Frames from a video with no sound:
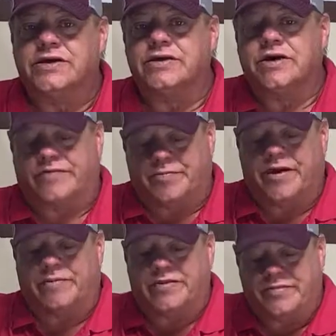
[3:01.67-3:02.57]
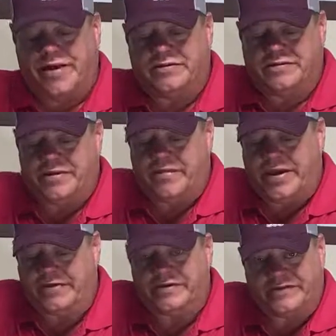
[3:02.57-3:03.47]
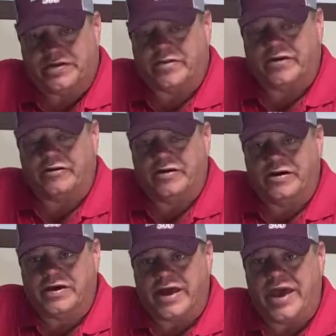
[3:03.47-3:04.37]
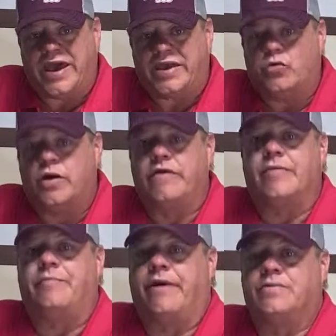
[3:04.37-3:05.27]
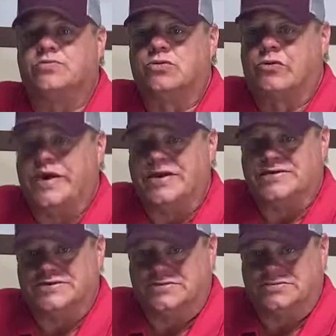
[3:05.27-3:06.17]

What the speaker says: of the pup, the male and the female, and where the pups were raised.